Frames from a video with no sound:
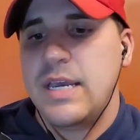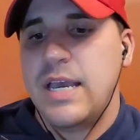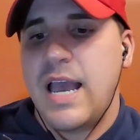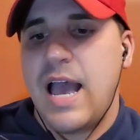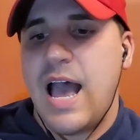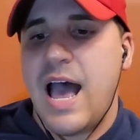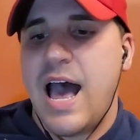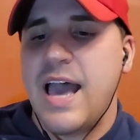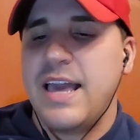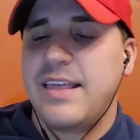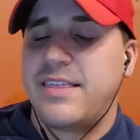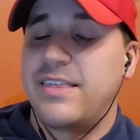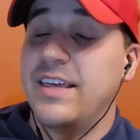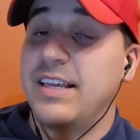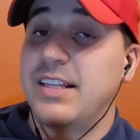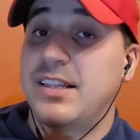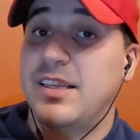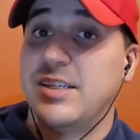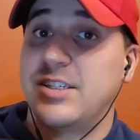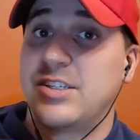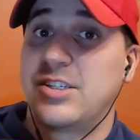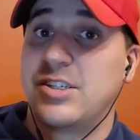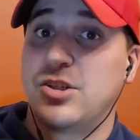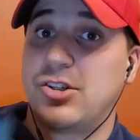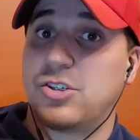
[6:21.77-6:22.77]
I think
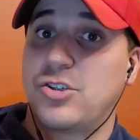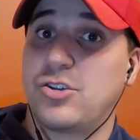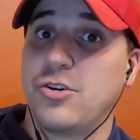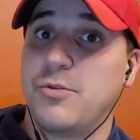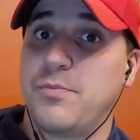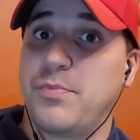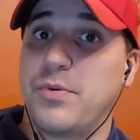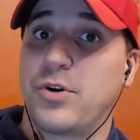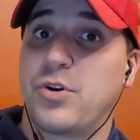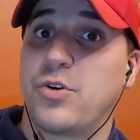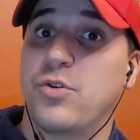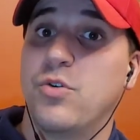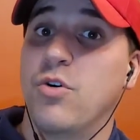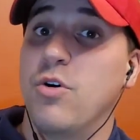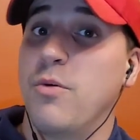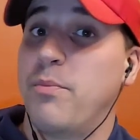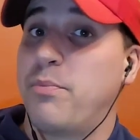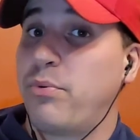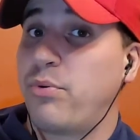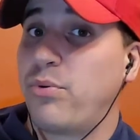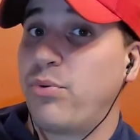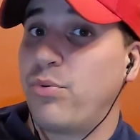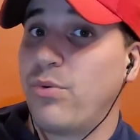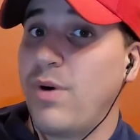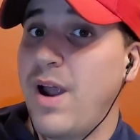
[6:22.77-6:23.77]
this is super cool,
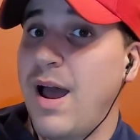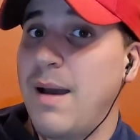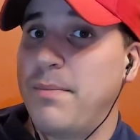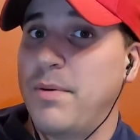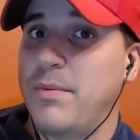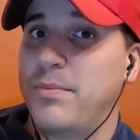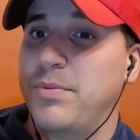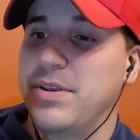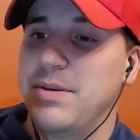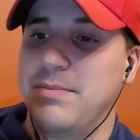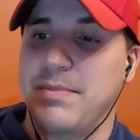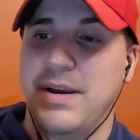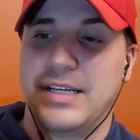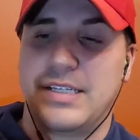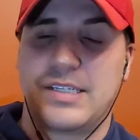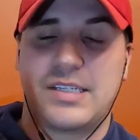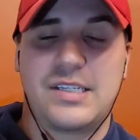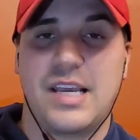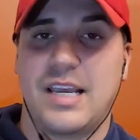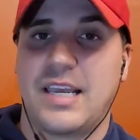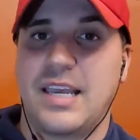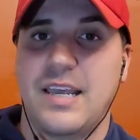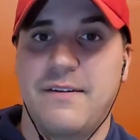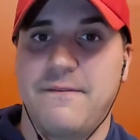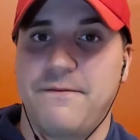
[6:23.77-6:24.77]
probably my
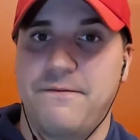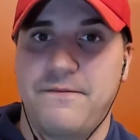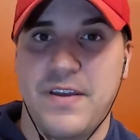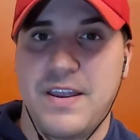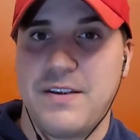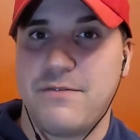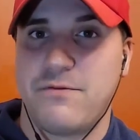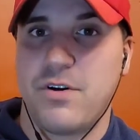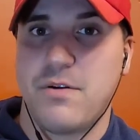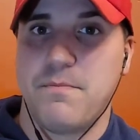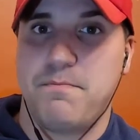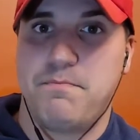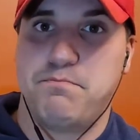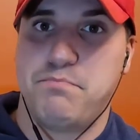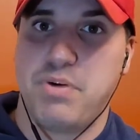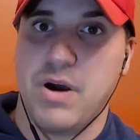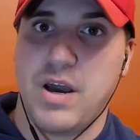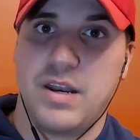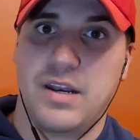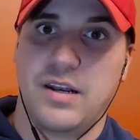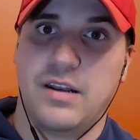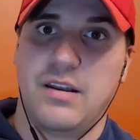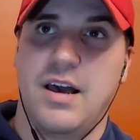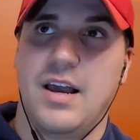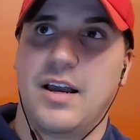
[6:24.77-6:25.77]
second favorite
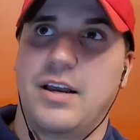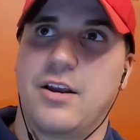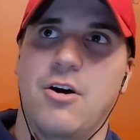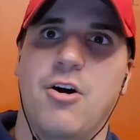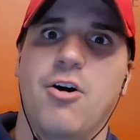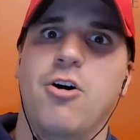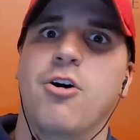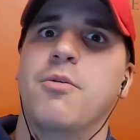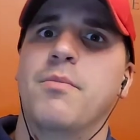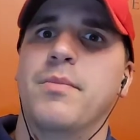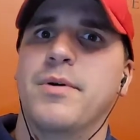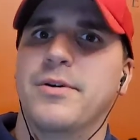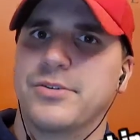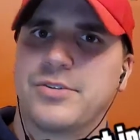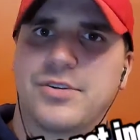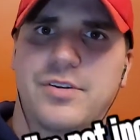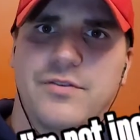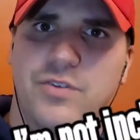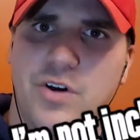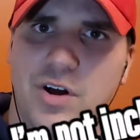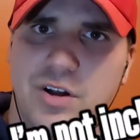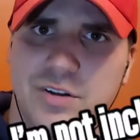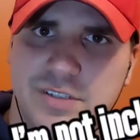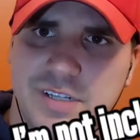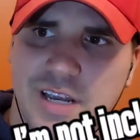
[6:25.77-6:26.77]
button lock almost of
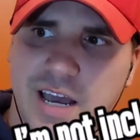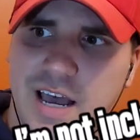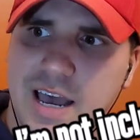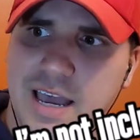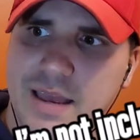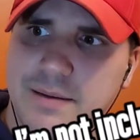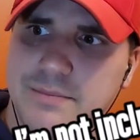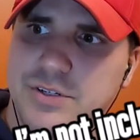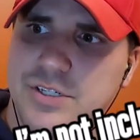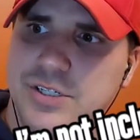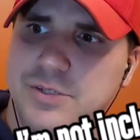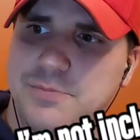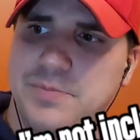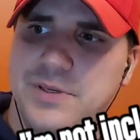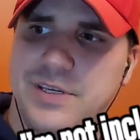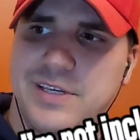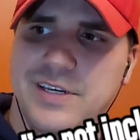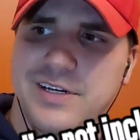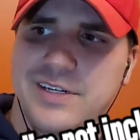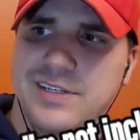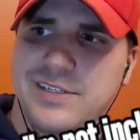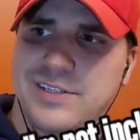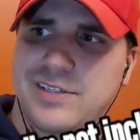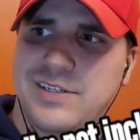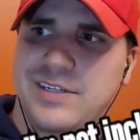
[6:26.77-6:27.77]
all time, just
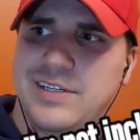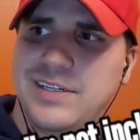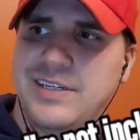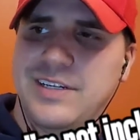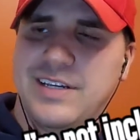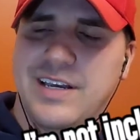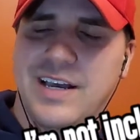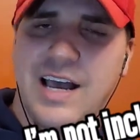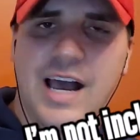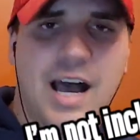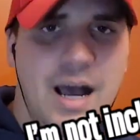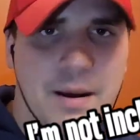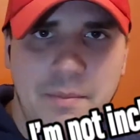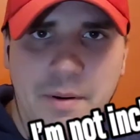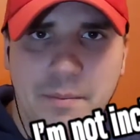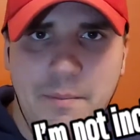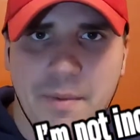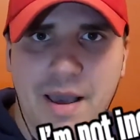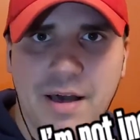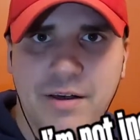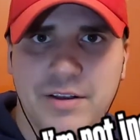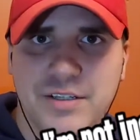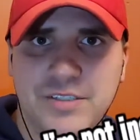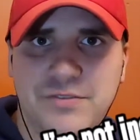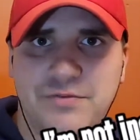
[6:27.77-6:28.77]
because I'm a
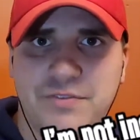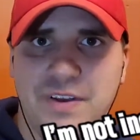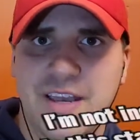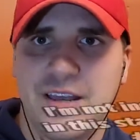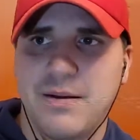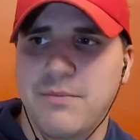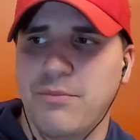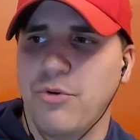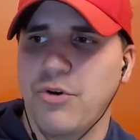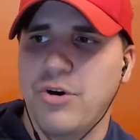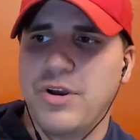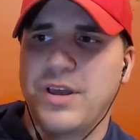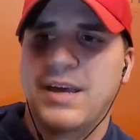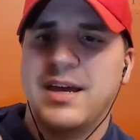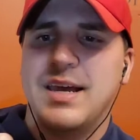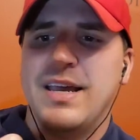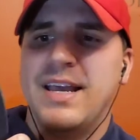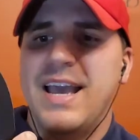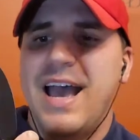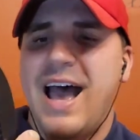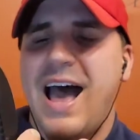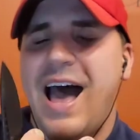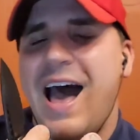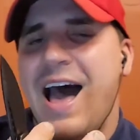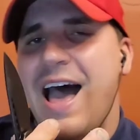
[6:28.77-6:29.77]
Malice fanboy.
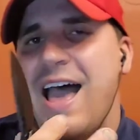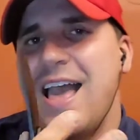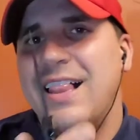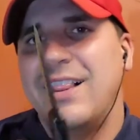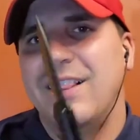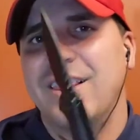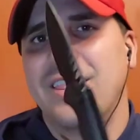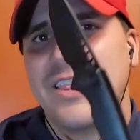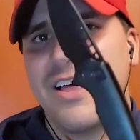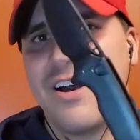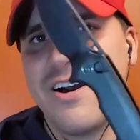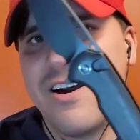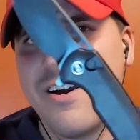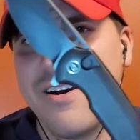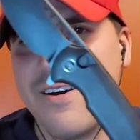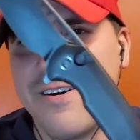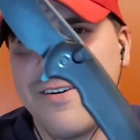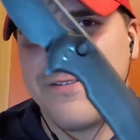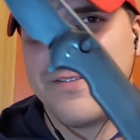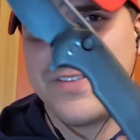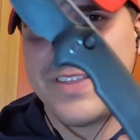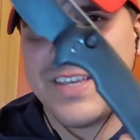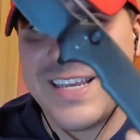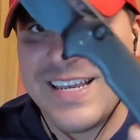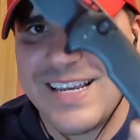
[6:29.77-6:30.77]
I love the